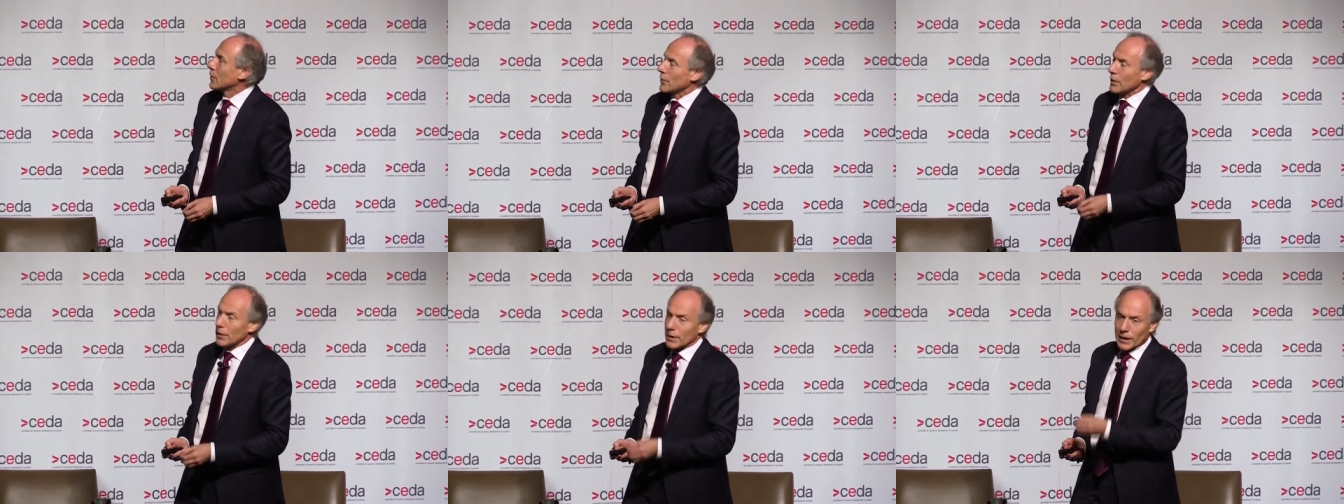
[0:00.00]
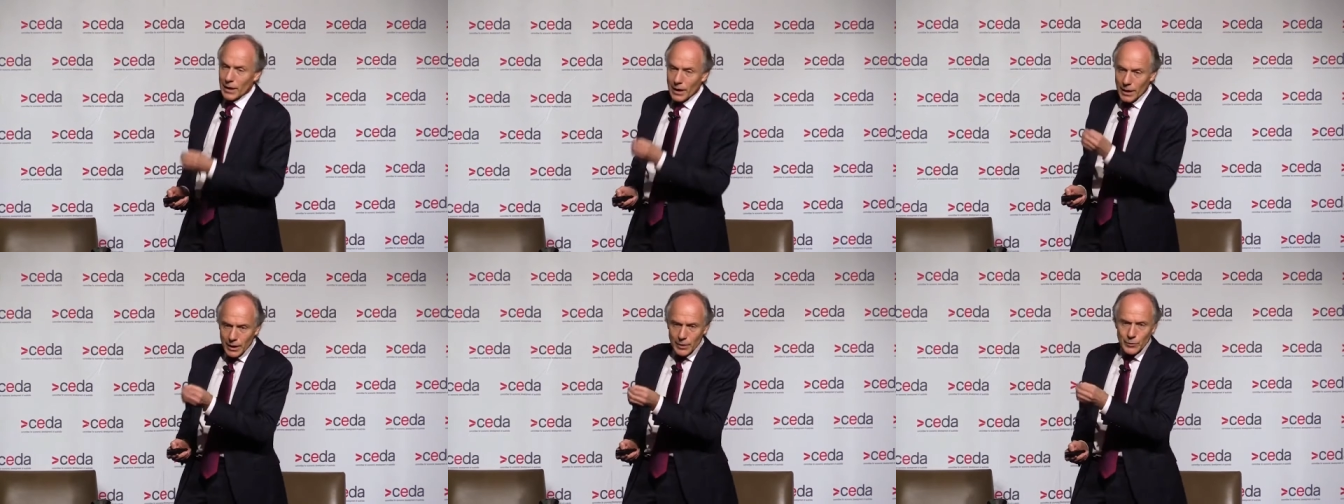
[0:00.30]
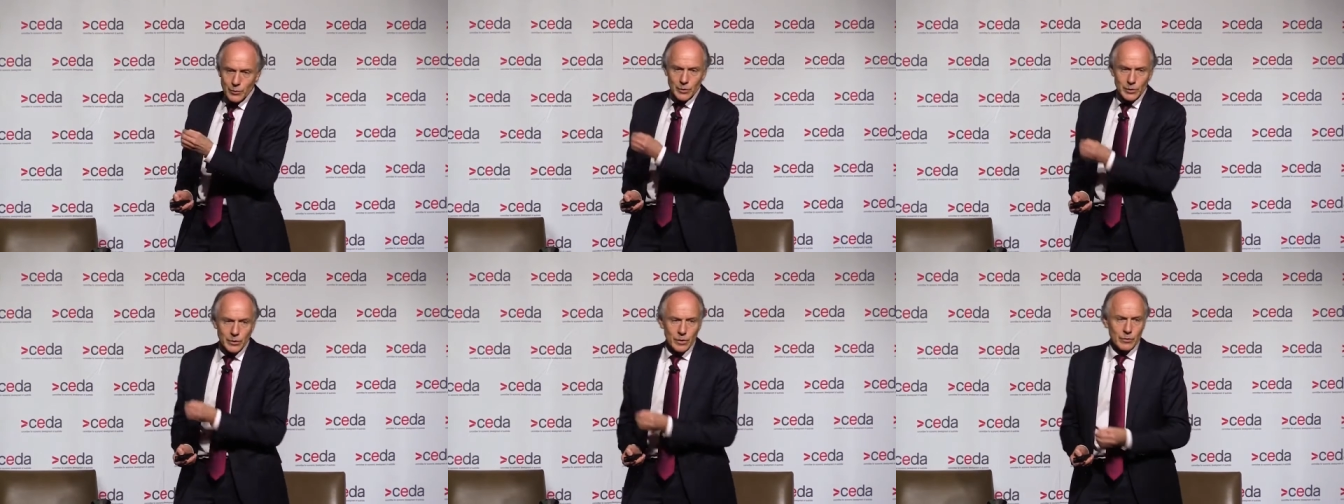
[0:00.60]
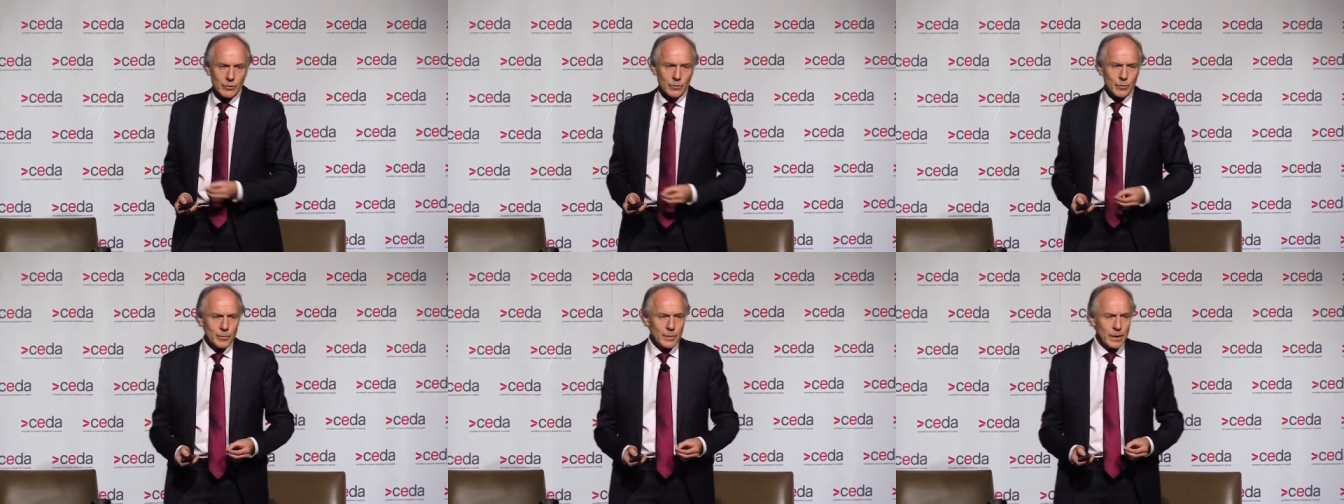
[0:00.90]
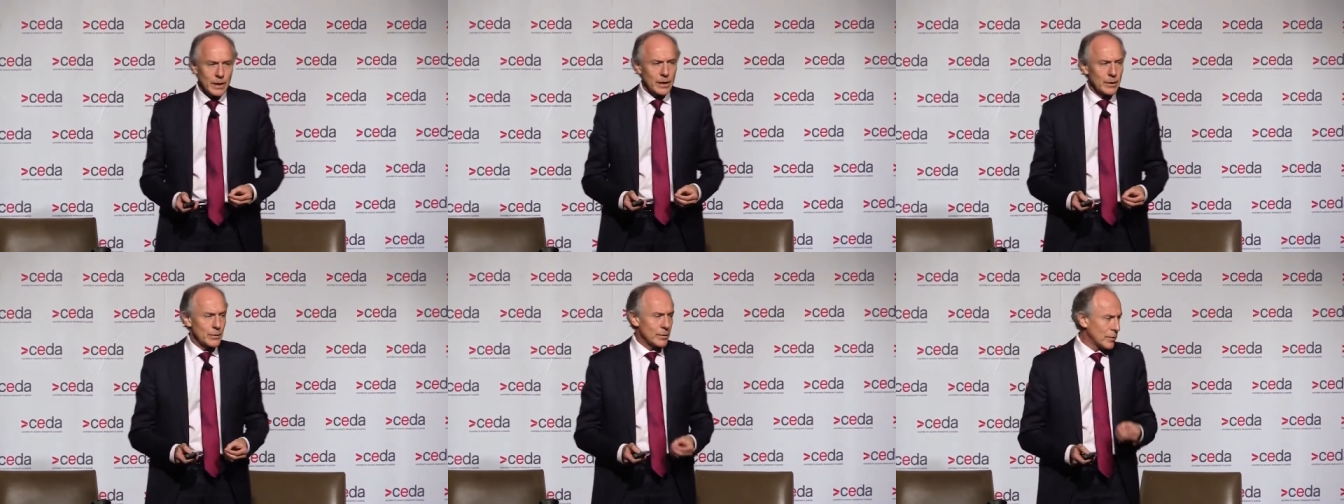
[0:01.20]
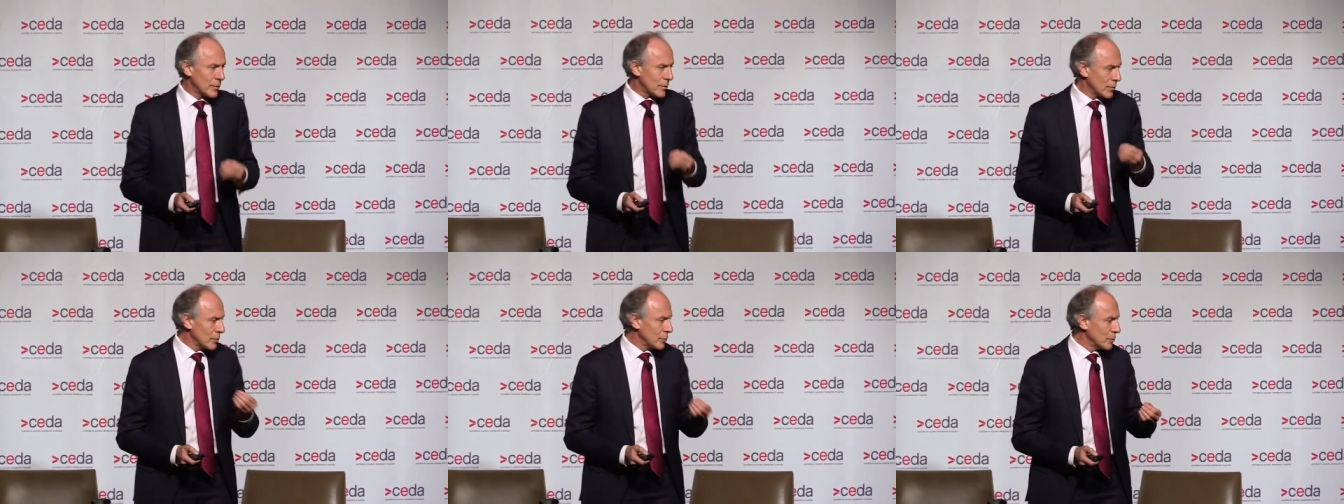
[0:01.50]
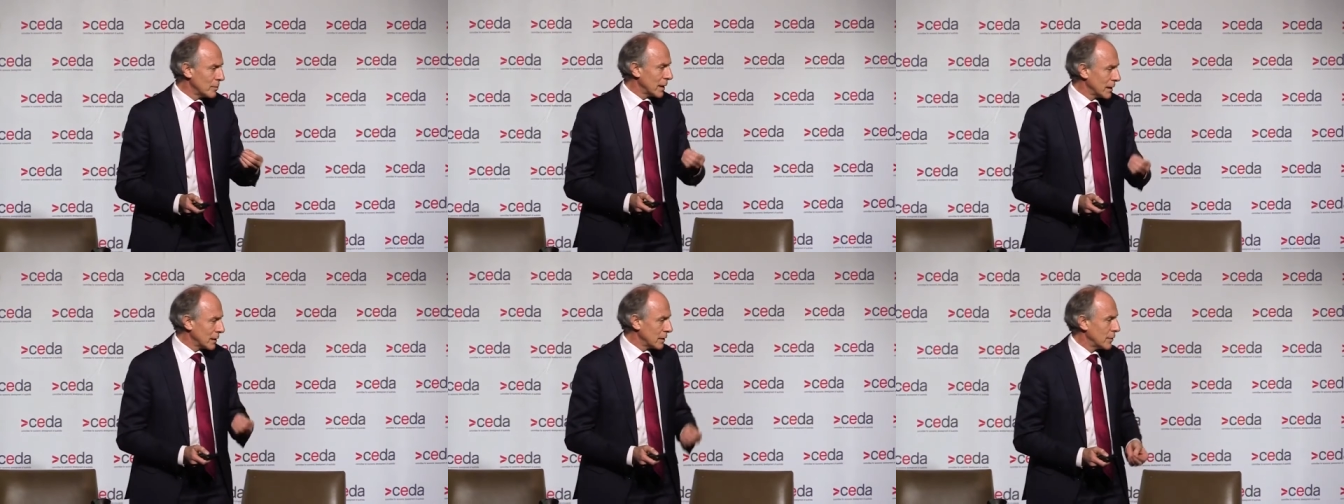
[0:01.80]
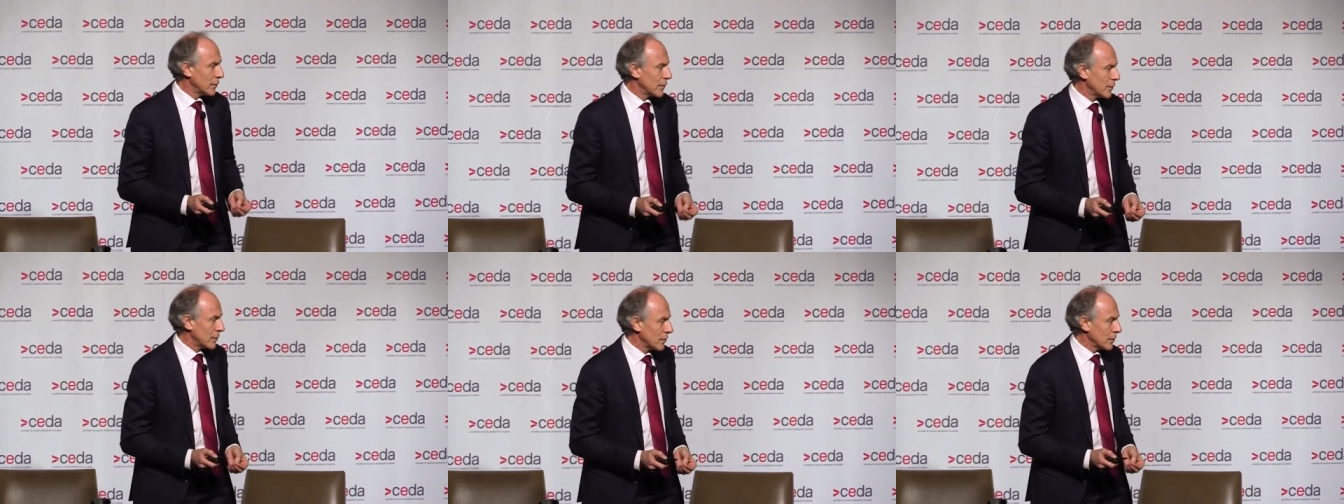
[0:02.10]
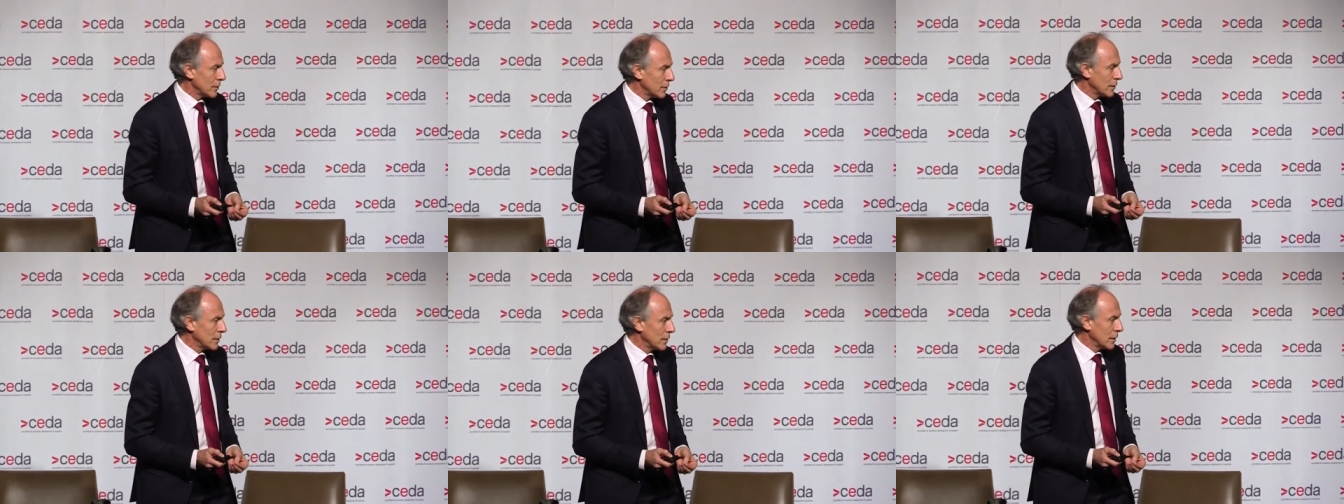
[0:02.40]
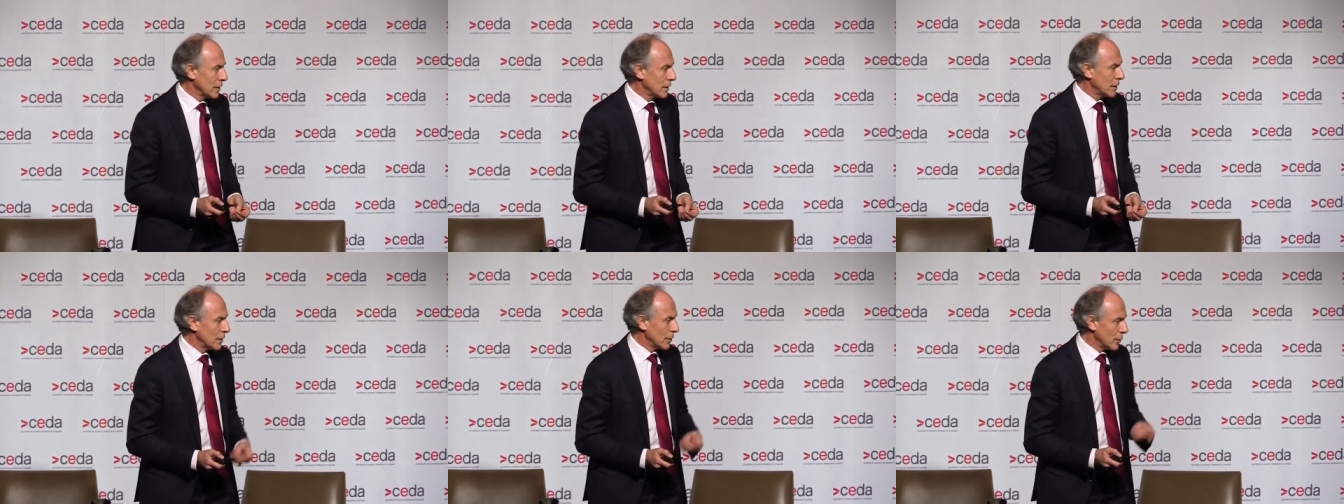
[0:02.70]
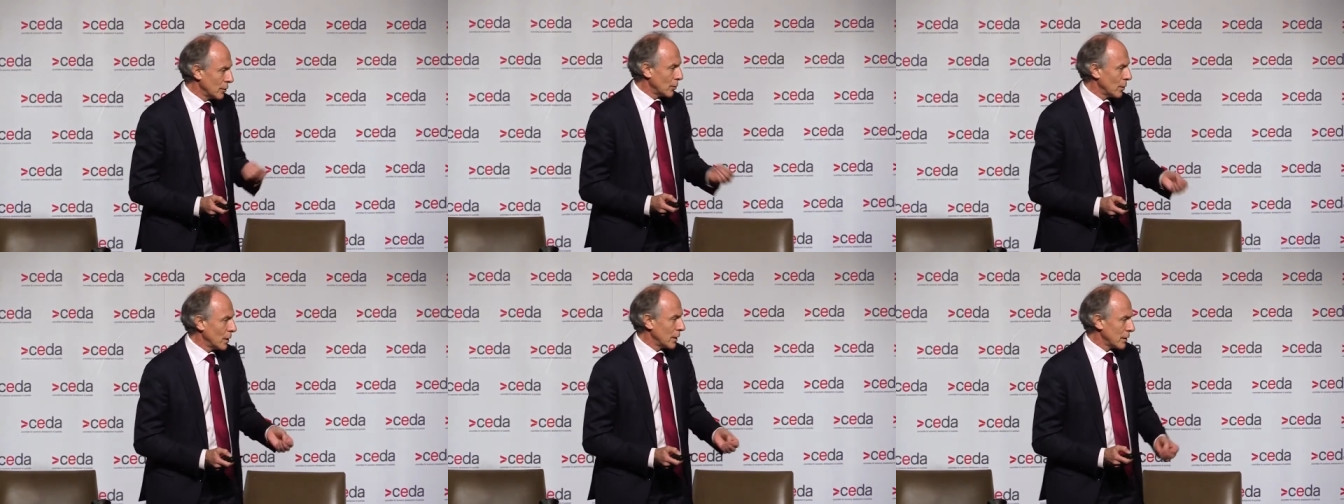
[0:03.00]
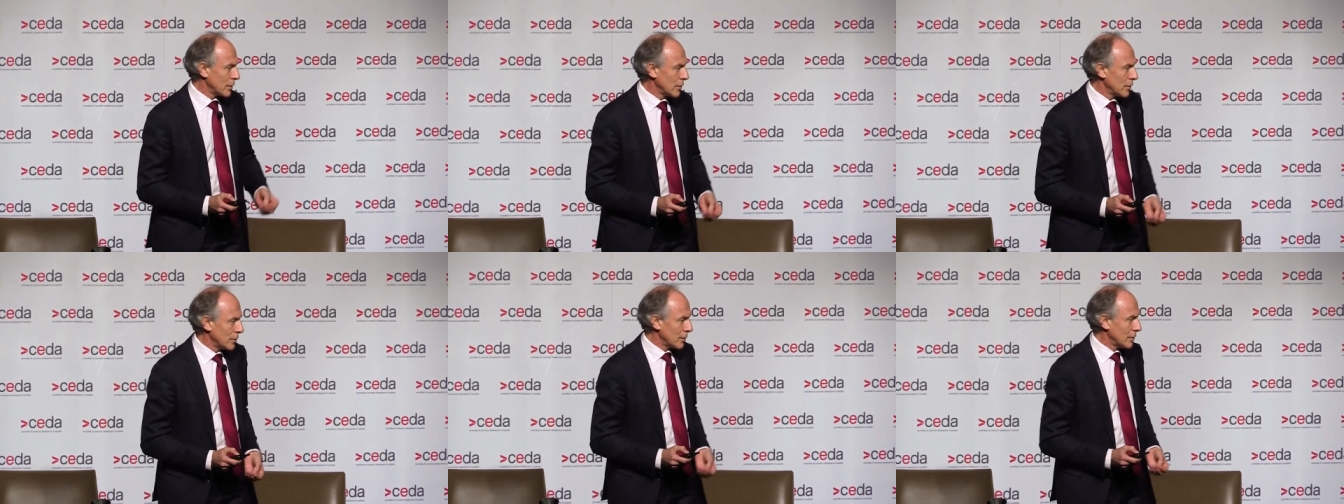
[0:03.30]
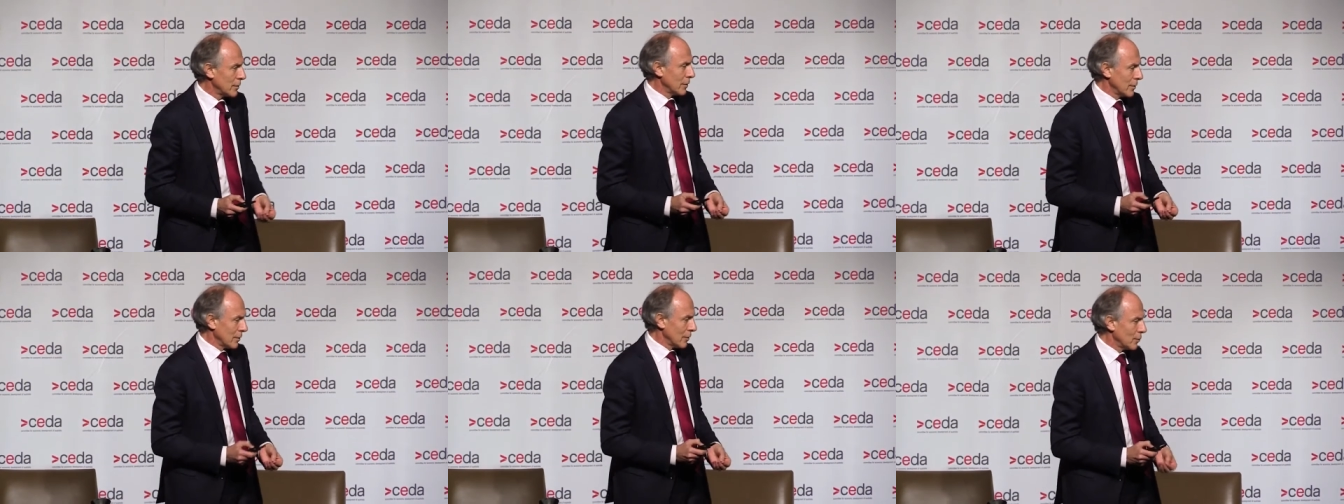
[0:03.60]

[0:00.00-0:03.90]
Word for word: that 100 years from now is still magnificent in the way that